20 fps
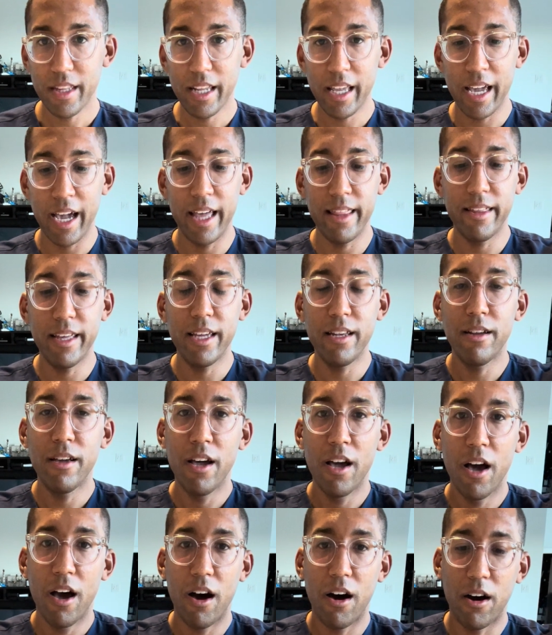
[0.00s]
and then
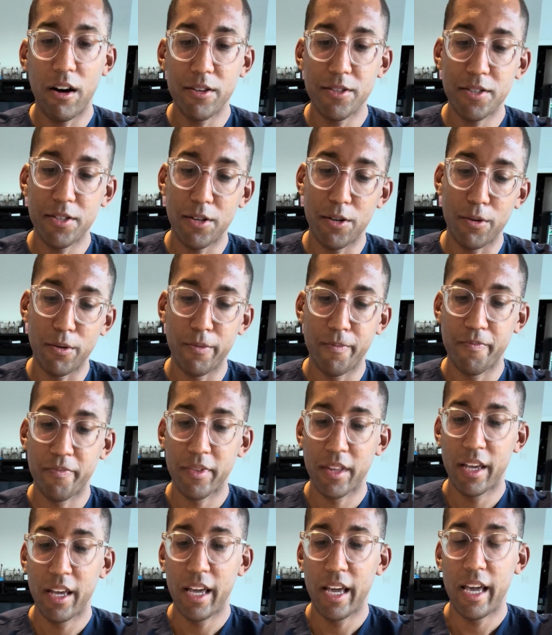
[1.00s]
also
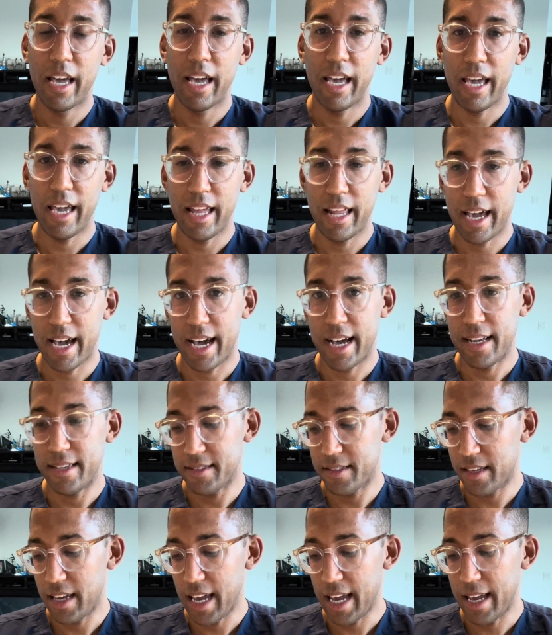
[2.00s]
it
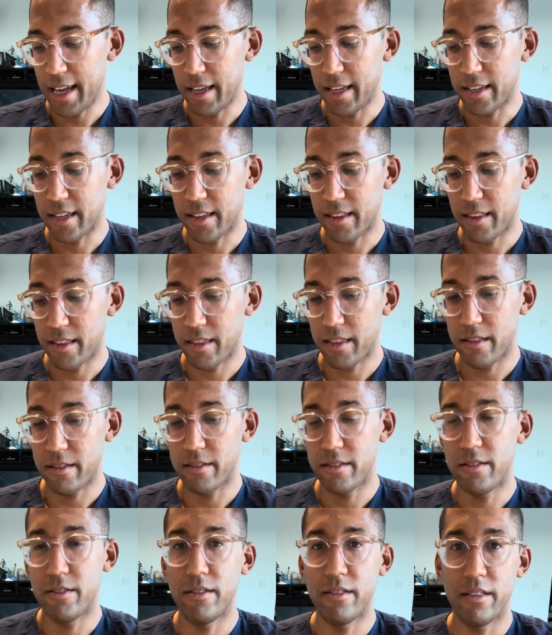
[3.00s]
has a
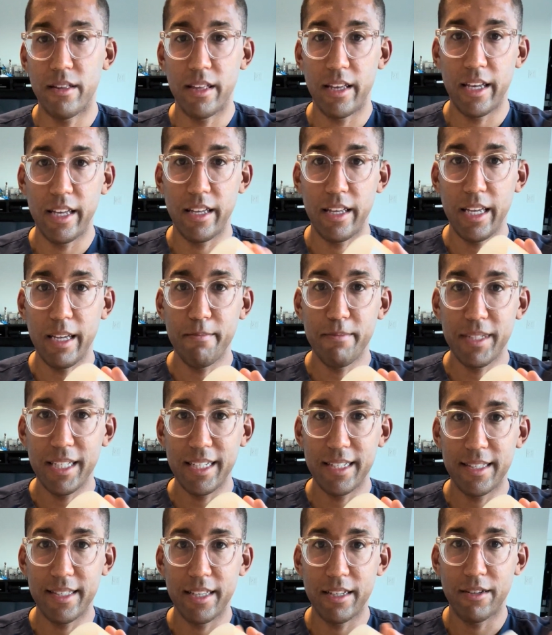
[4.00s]
empty
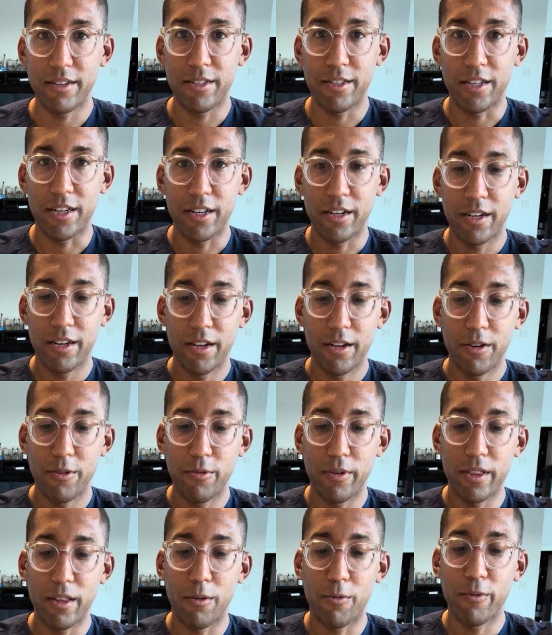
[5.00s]
cylinder
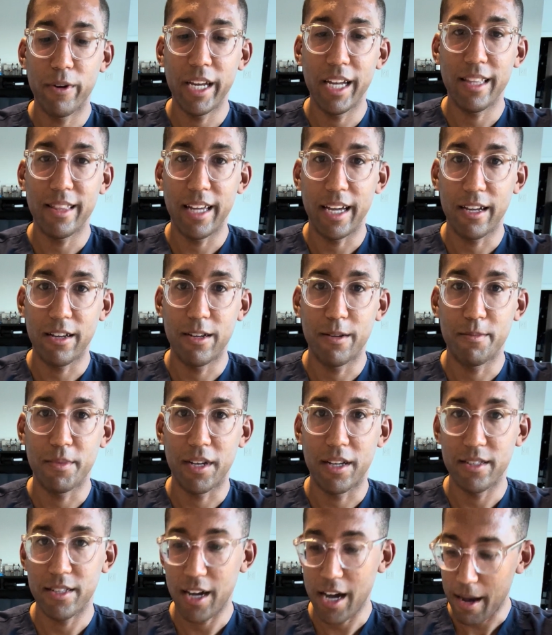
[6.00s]
with a ring that comes
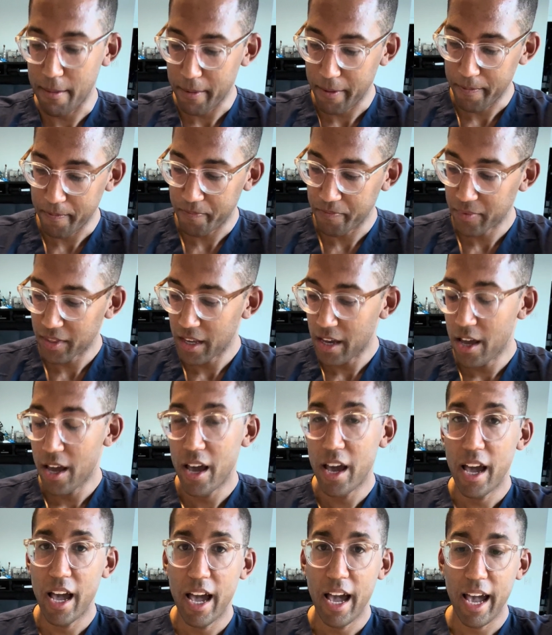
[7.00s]
on top.
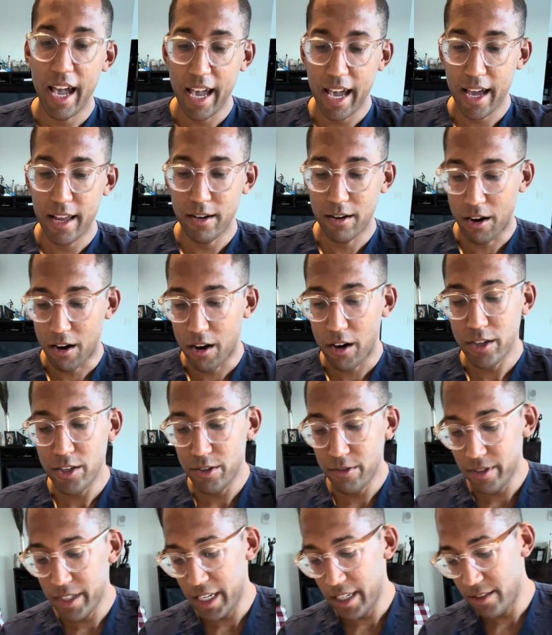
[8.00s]
And all you
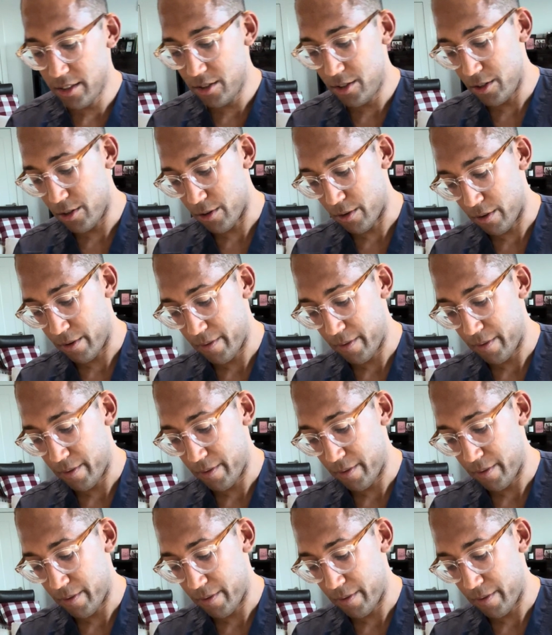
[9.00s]
need to do